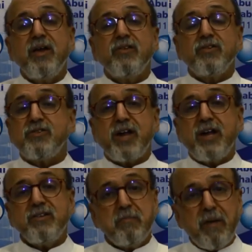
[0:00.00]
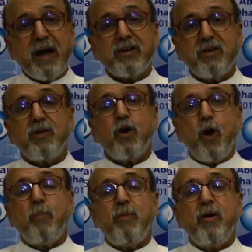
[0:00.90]
So trade is impacted. We
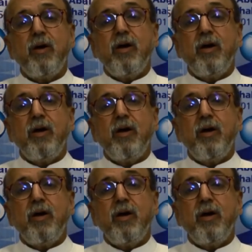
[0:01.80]
hope